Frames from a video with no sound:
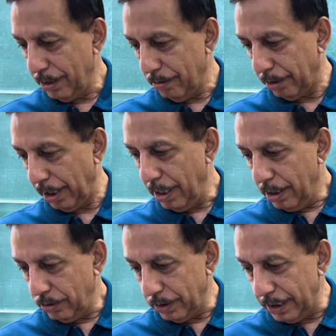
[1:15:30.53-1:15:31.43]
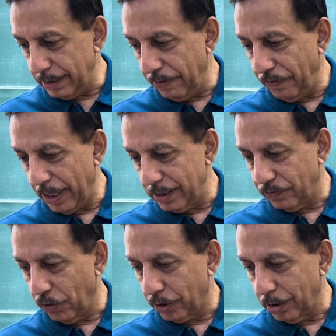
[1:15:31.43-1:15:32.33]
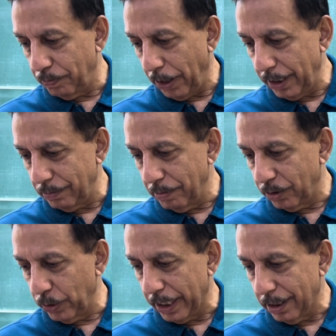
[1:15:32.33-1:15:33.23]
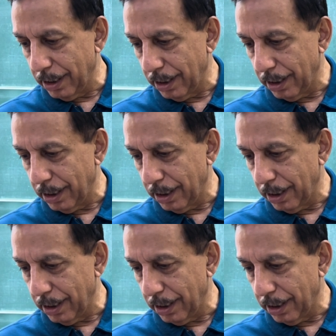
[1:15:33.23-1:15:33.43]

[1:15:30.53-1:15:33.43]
Okay. So this defines focal point between